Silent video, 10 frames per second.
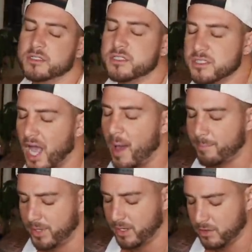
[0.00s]
Stop
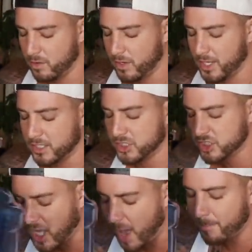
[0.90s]
being annoying.
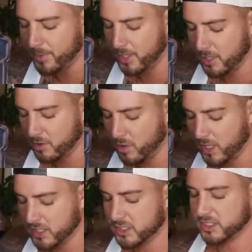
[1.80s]
Stop being
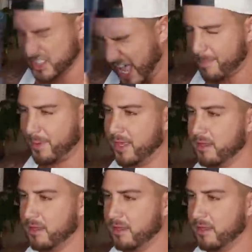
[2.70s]
annoying. Stop it.